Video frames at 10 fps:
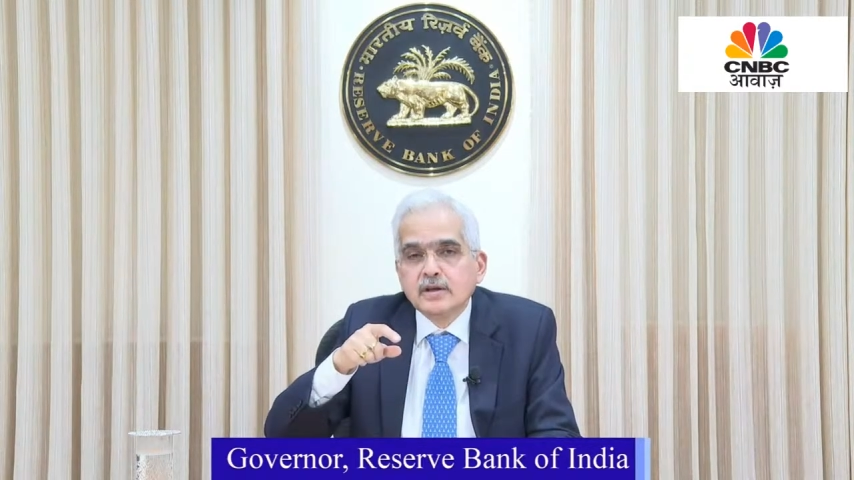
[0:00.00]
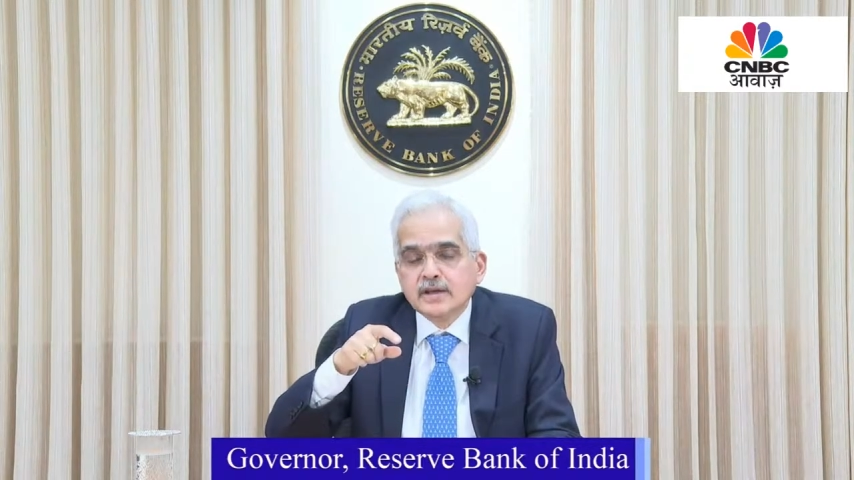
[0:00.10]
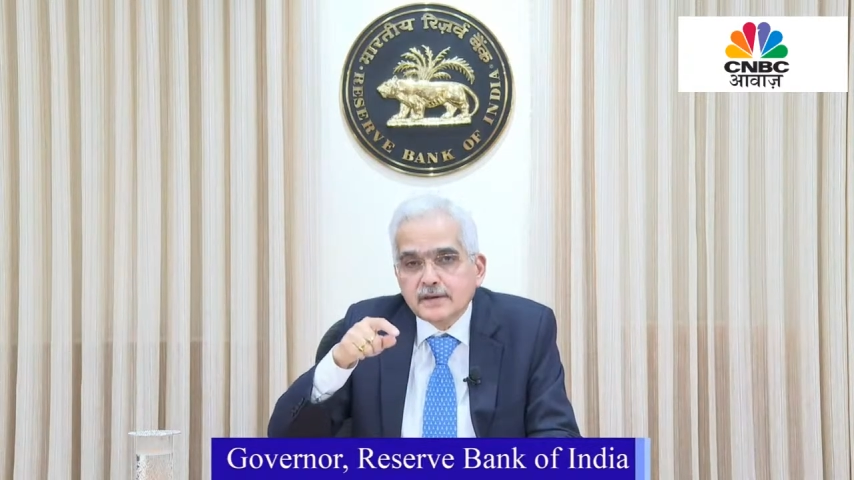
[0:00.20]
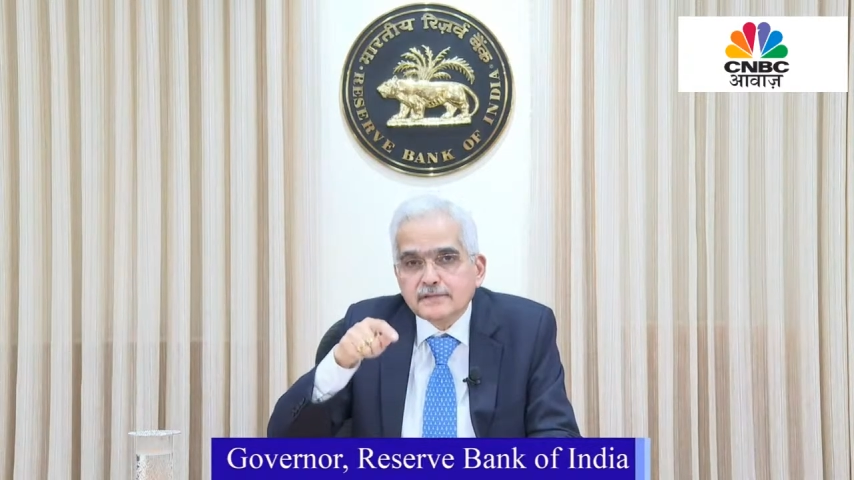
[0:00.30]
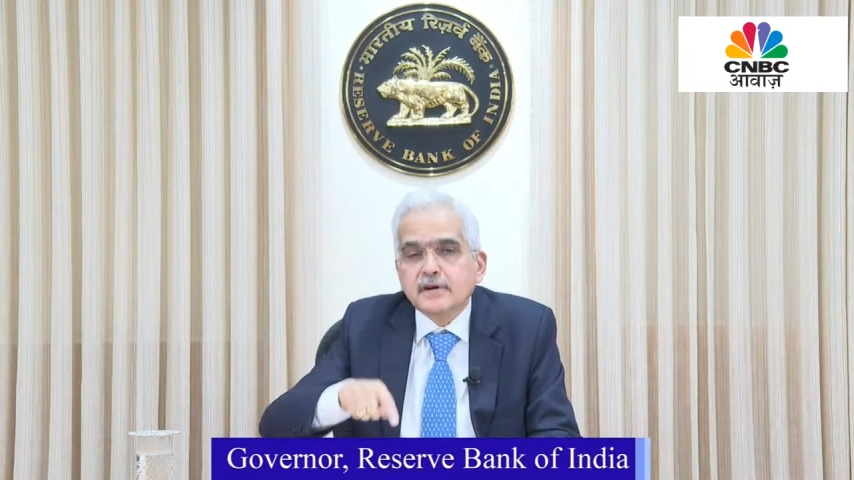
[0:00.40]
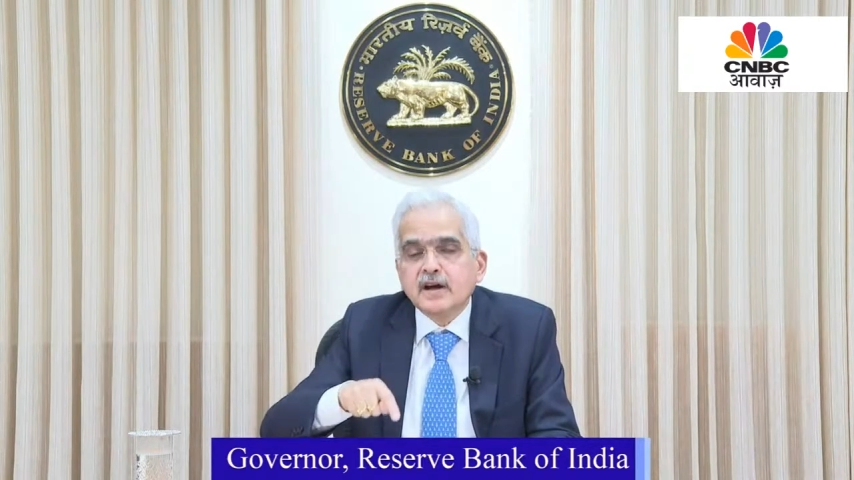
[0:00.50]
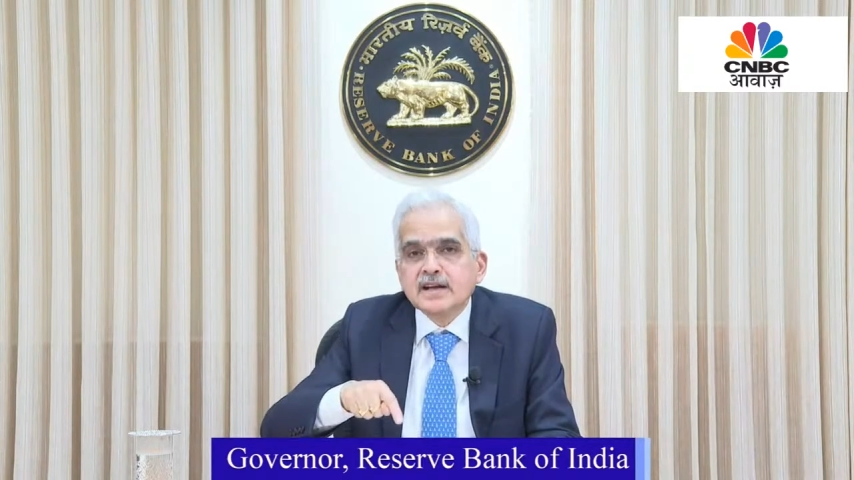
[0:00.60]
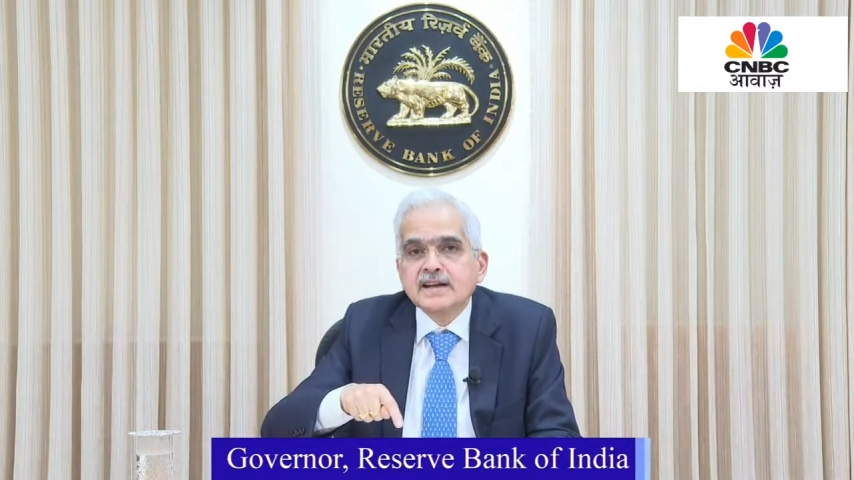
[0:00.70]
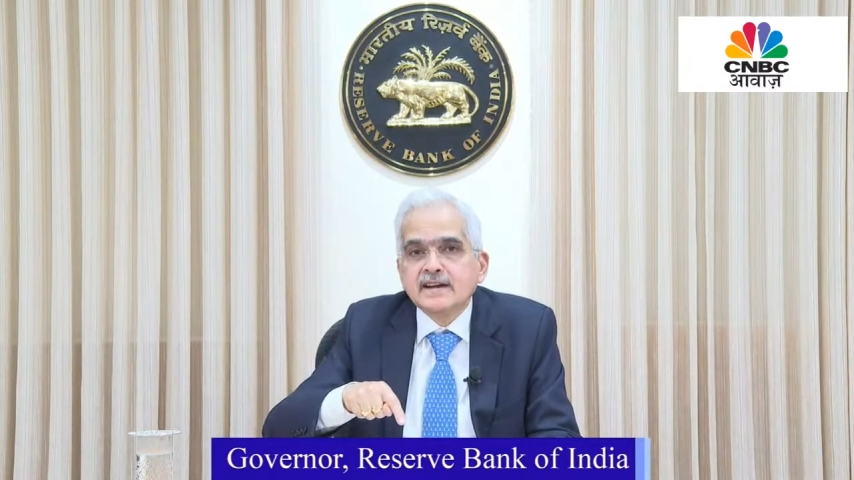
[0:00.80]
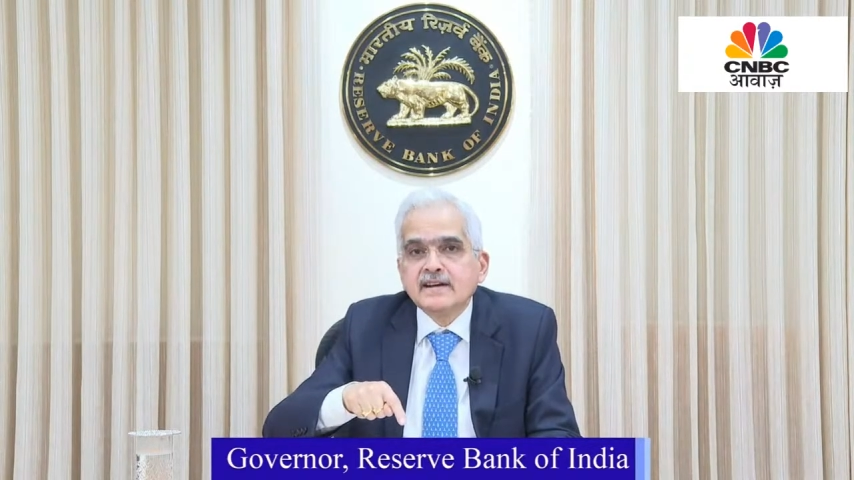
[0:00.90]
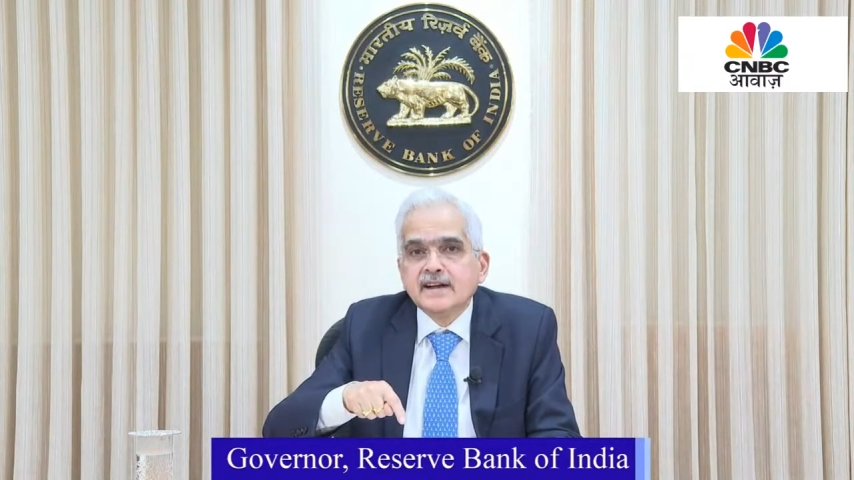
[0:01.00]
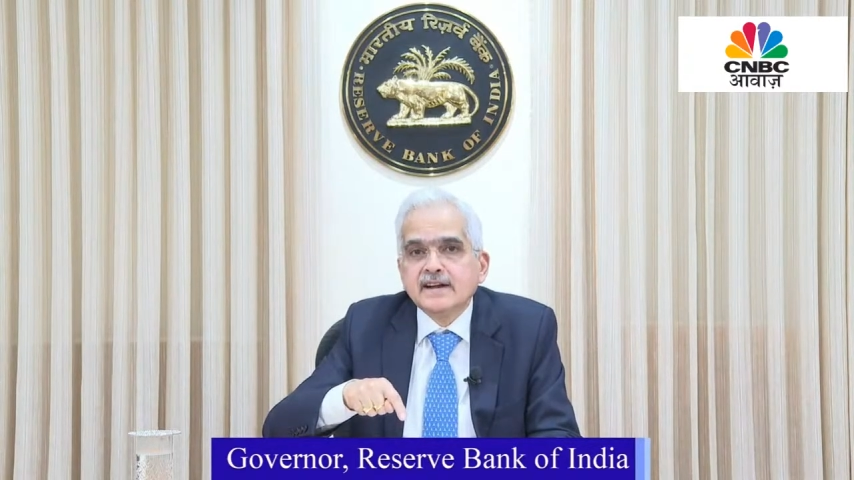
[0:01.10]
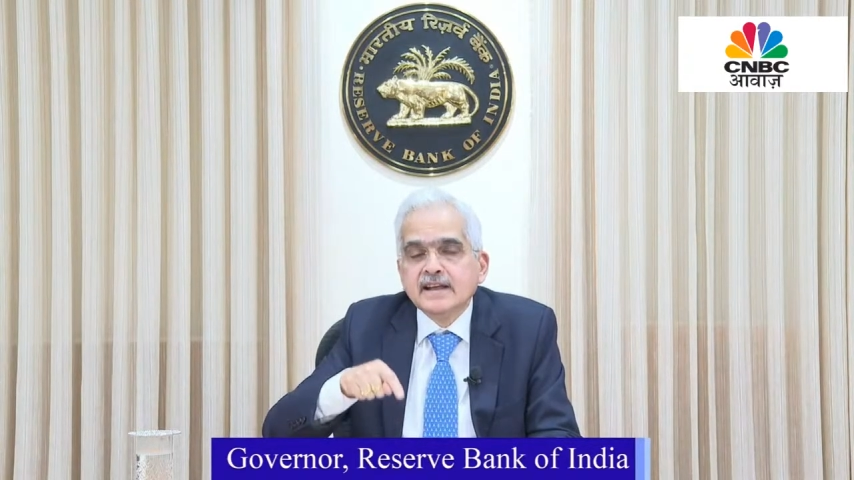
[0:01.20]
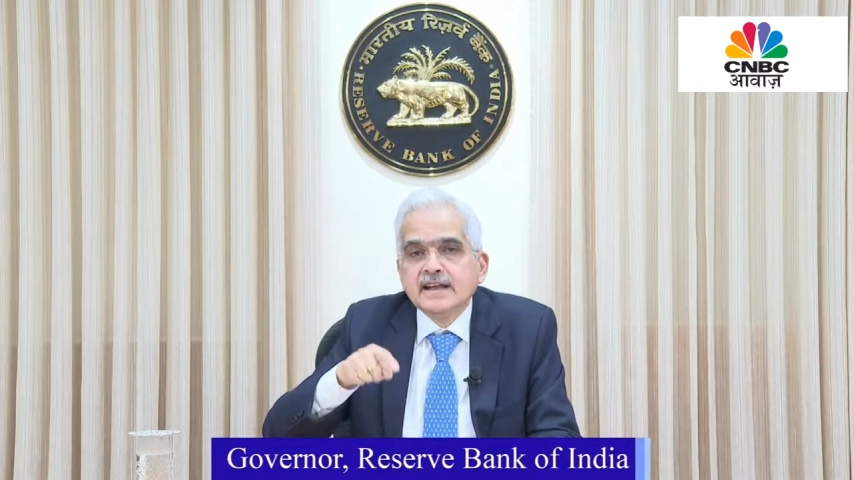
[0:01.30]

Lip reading: if unattended,